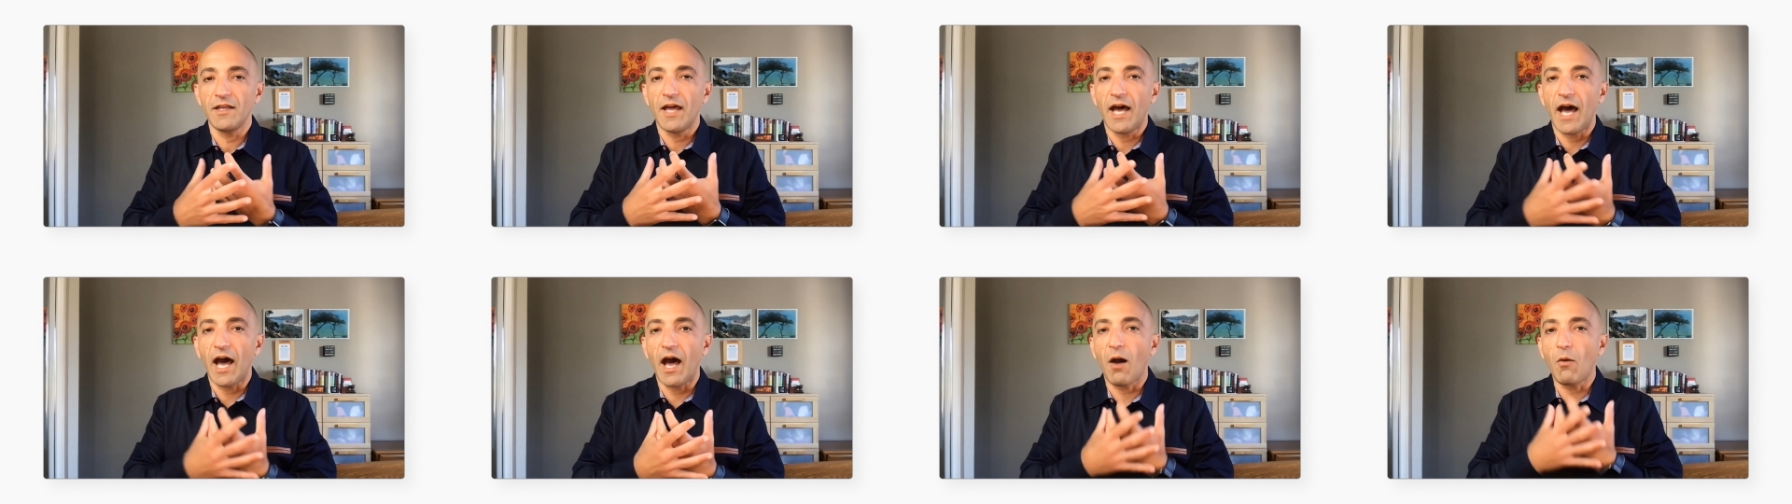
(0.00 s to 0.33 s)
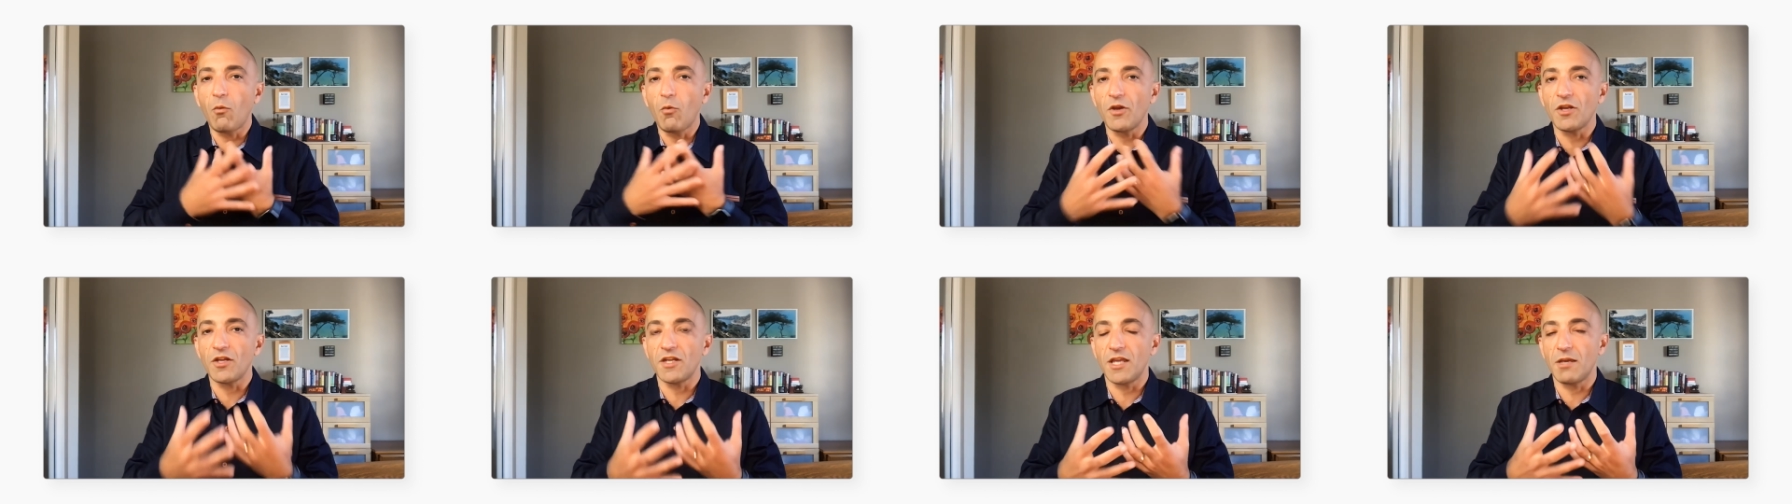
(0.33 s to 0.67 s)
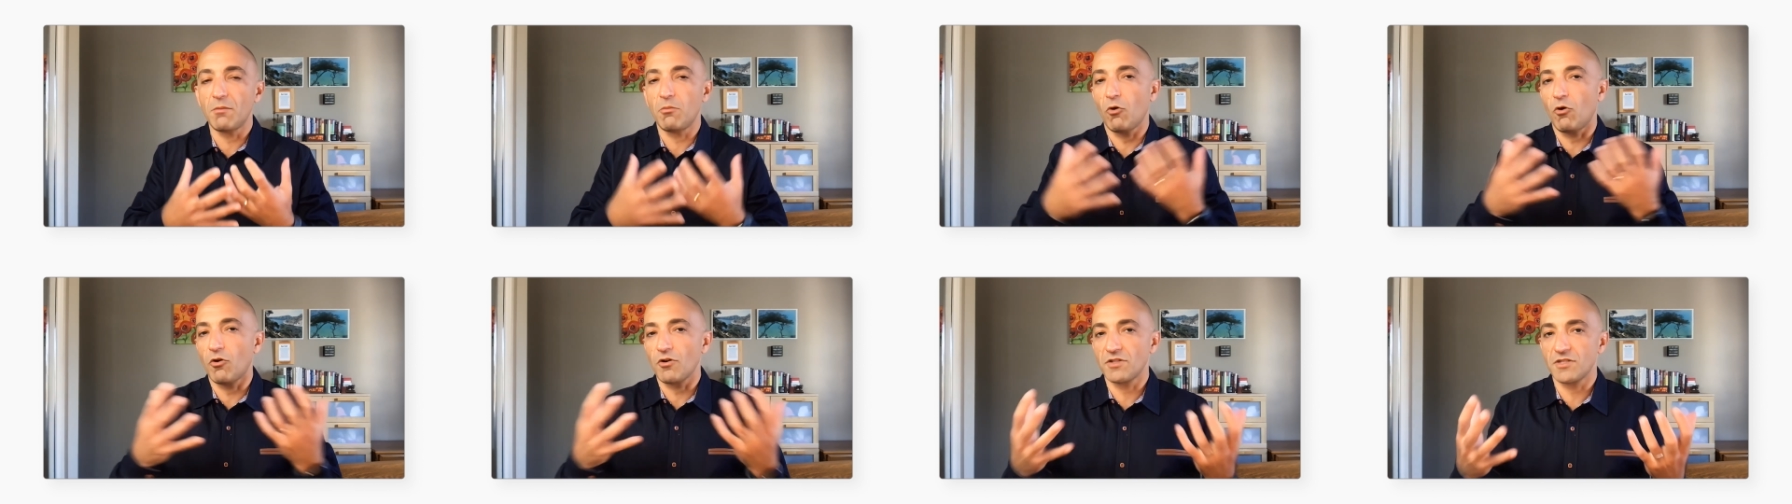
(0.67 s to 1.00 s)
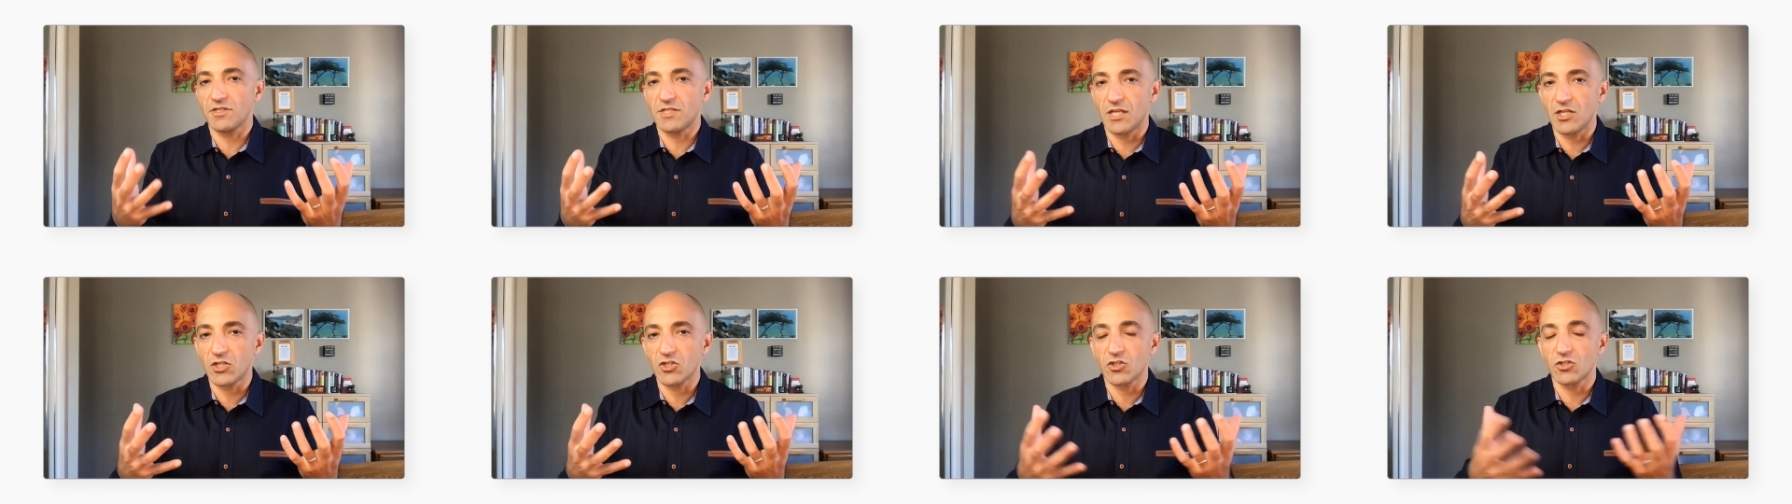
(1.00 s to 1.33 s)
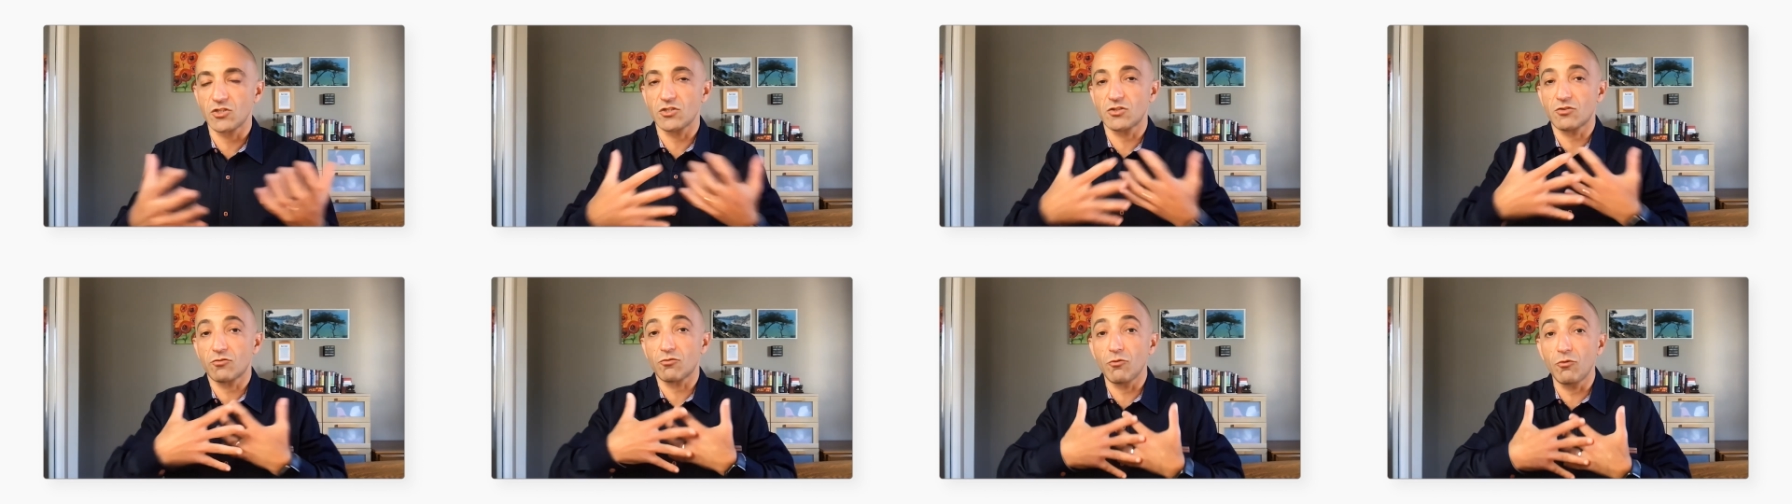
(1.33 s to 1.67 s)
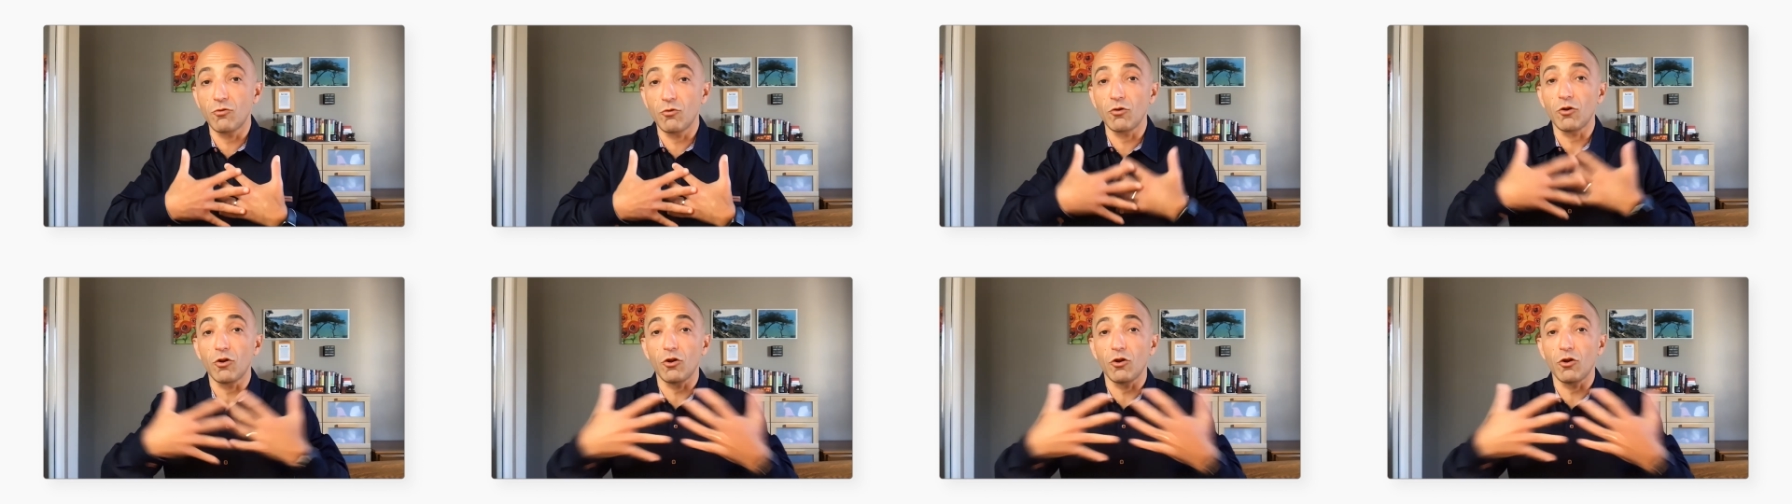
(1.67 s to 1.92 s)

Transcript: how we enable organizations through